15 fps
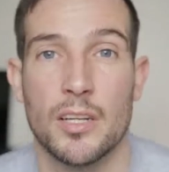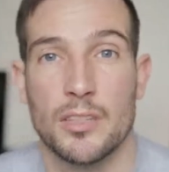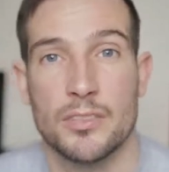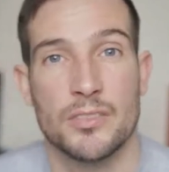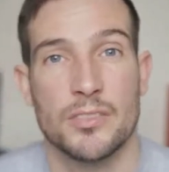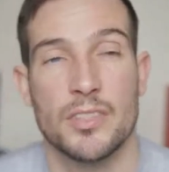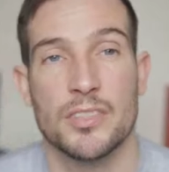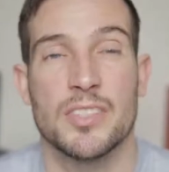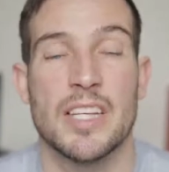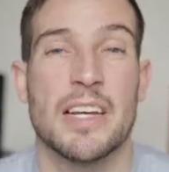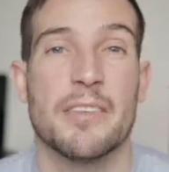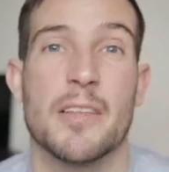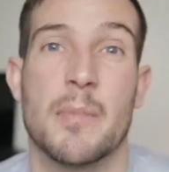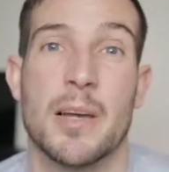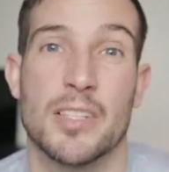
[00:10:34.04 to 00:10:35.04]

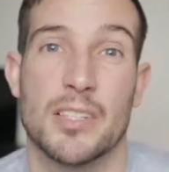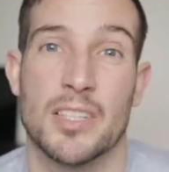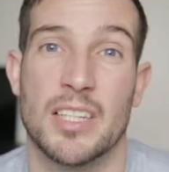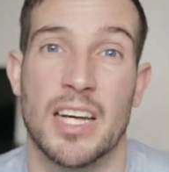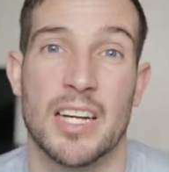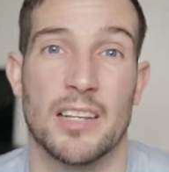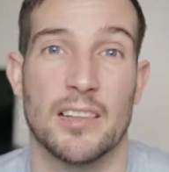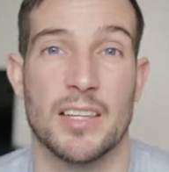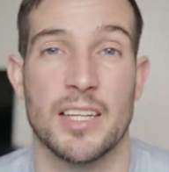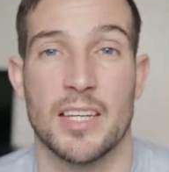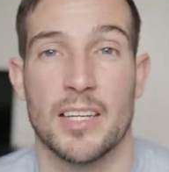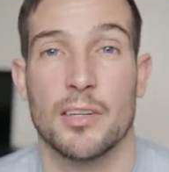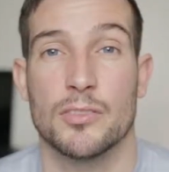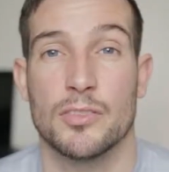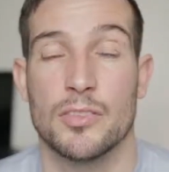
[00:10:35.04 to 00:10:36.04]
safety measure kind of
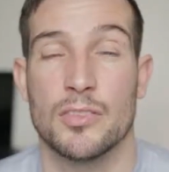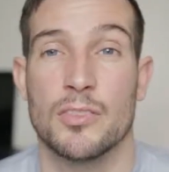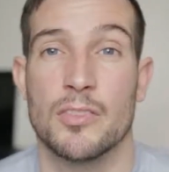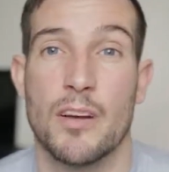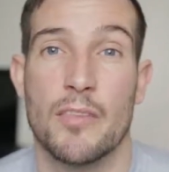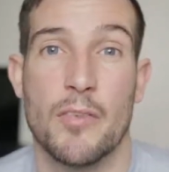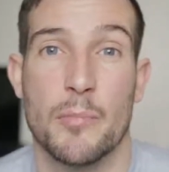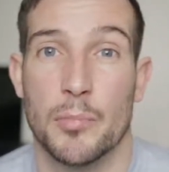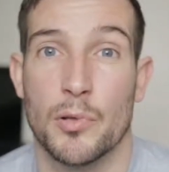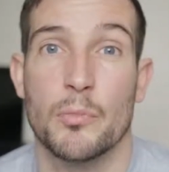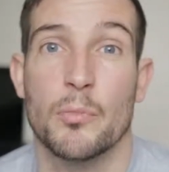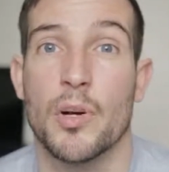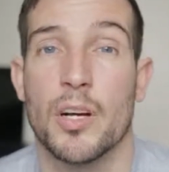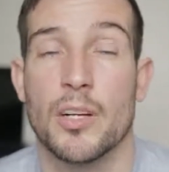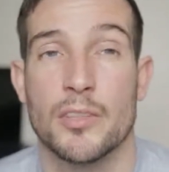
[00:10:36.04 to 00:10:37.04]
thing, because you're having
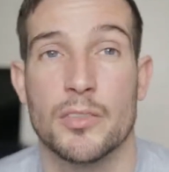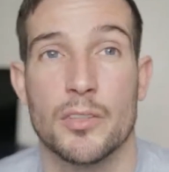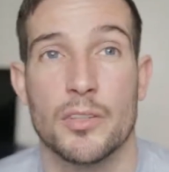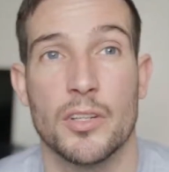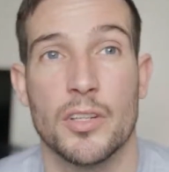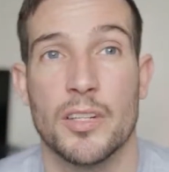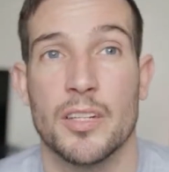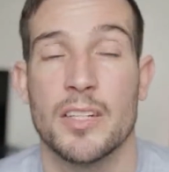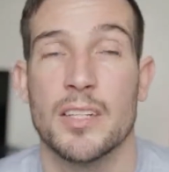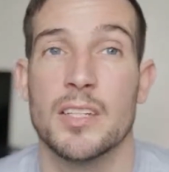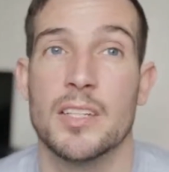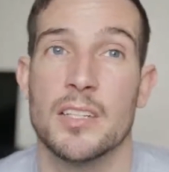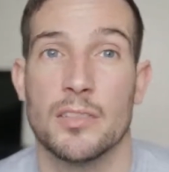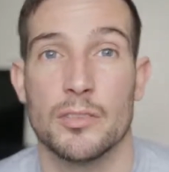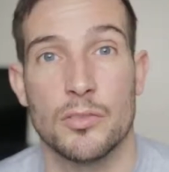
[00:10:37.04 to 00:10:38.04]
blood work done and
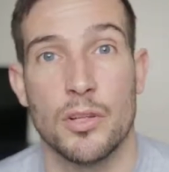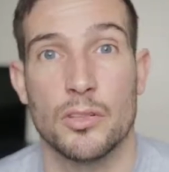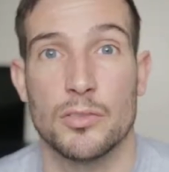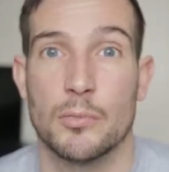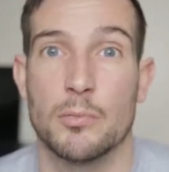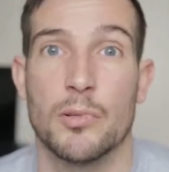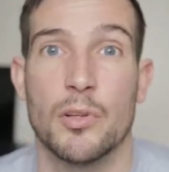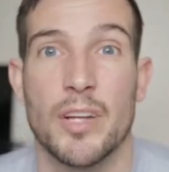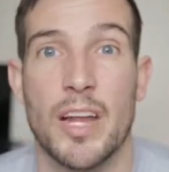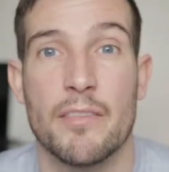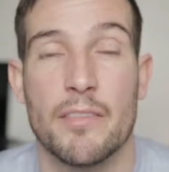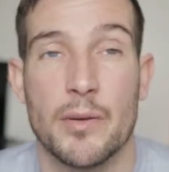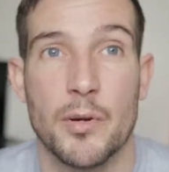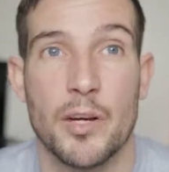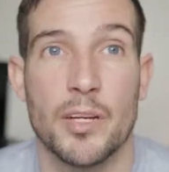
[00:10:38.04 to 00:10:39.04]
there's lots of blood
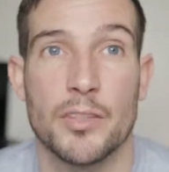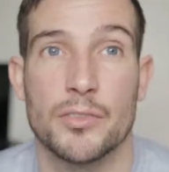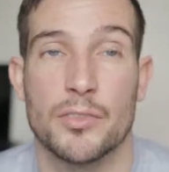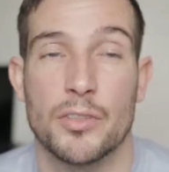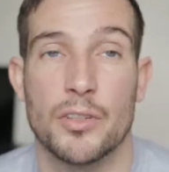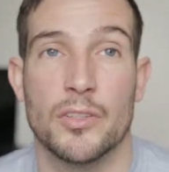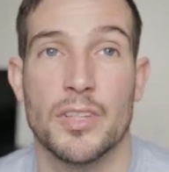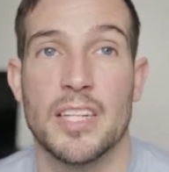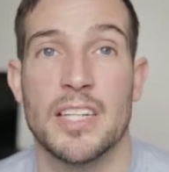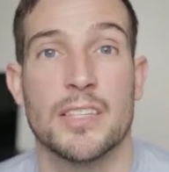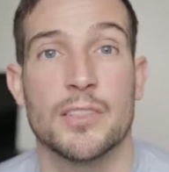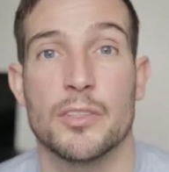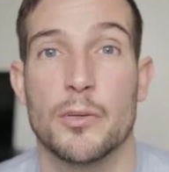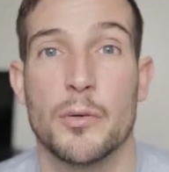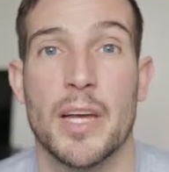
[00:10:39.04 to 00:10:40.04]
everywhere, so they
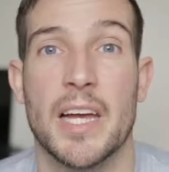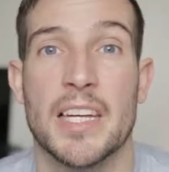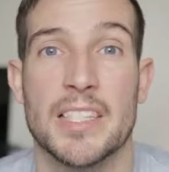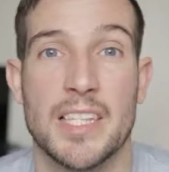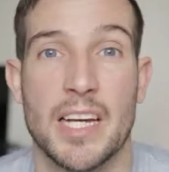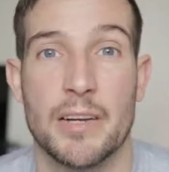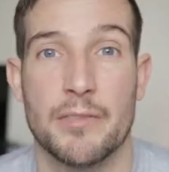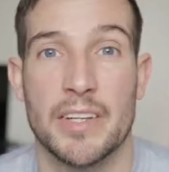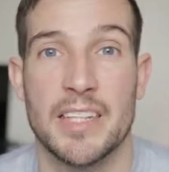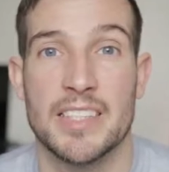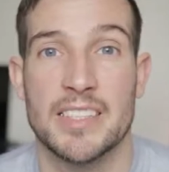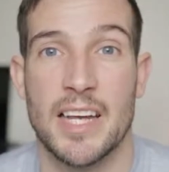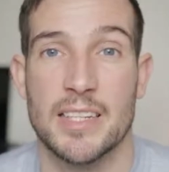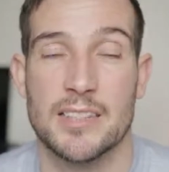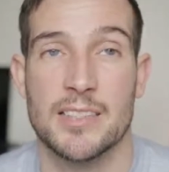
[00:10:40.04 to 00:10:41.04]
need to do a HIV
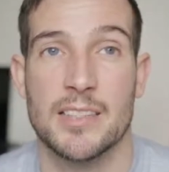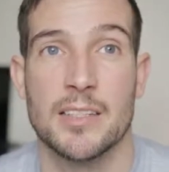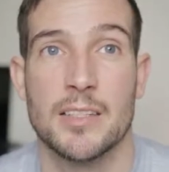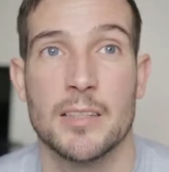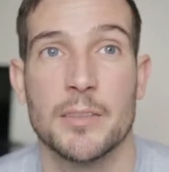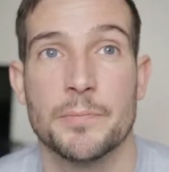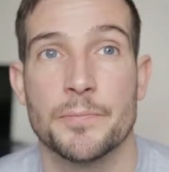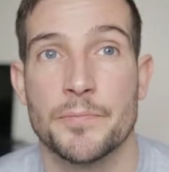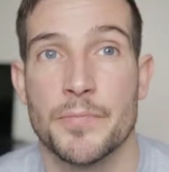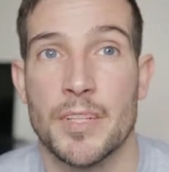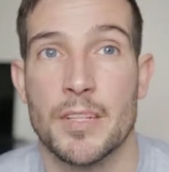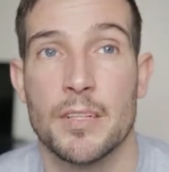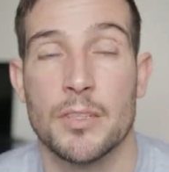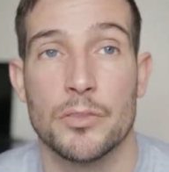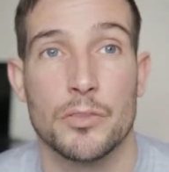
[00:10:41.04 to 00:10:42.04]
test.
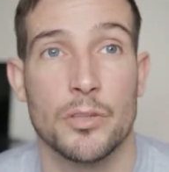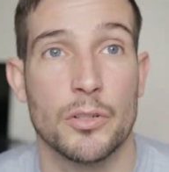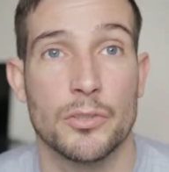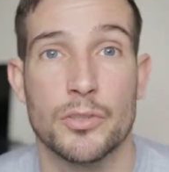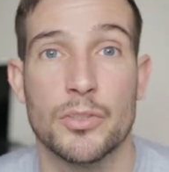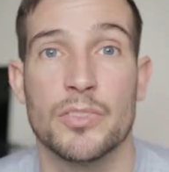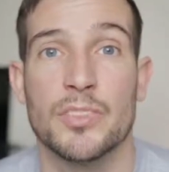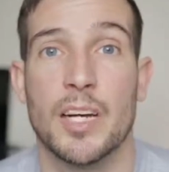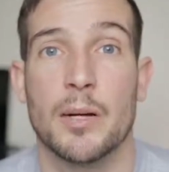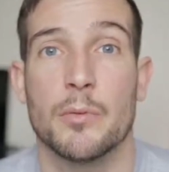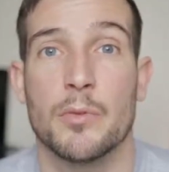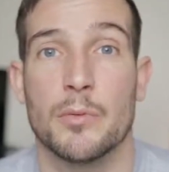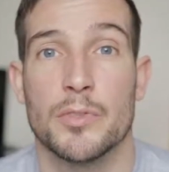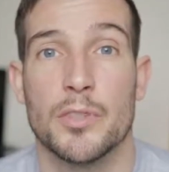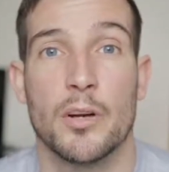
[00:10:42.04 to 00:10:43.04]
So as soon as
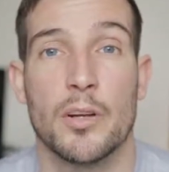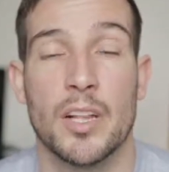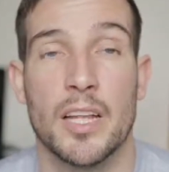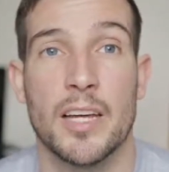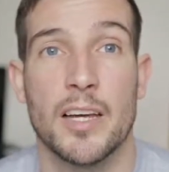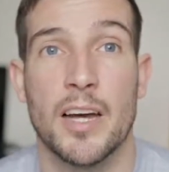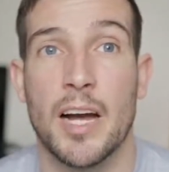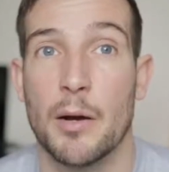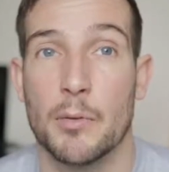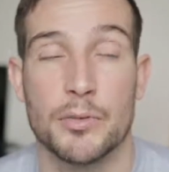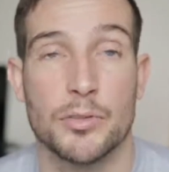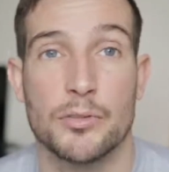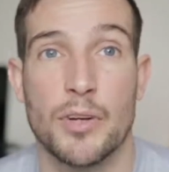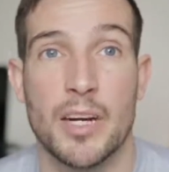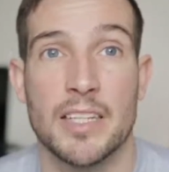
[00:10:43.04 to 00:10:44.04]
that was all clear, I was
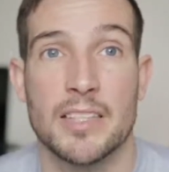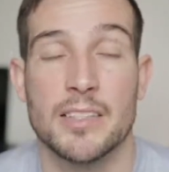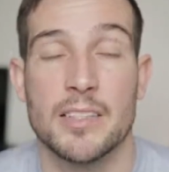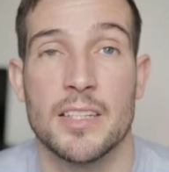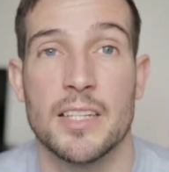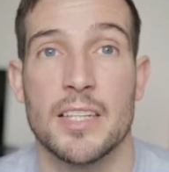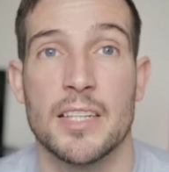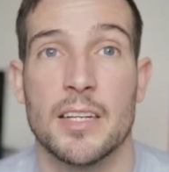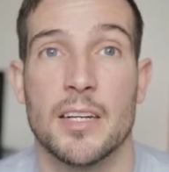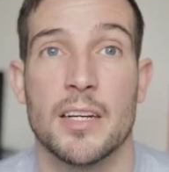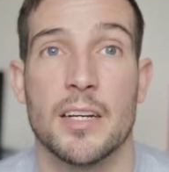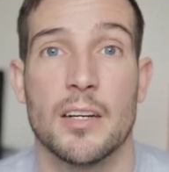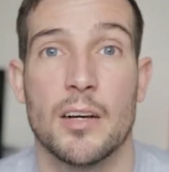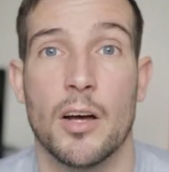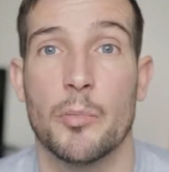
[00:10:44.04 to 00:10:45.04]
straight into
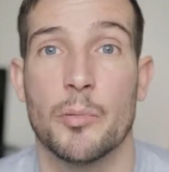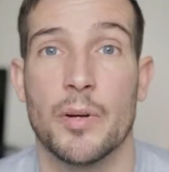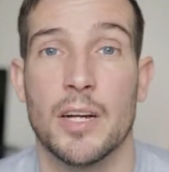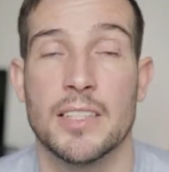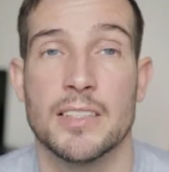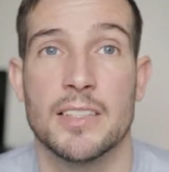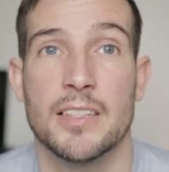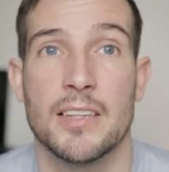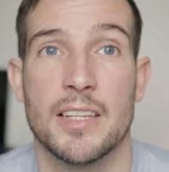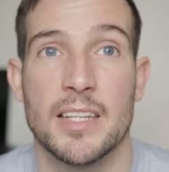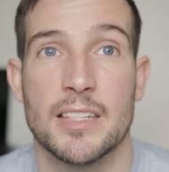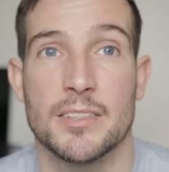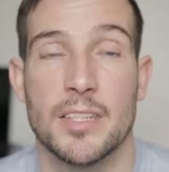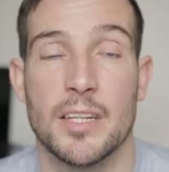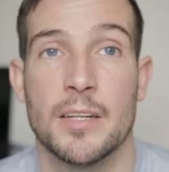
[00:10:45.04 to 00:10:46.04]
the operating
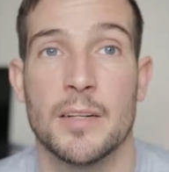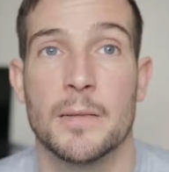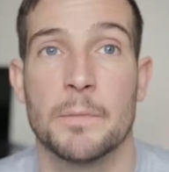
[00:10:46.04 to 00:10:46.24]
theatre.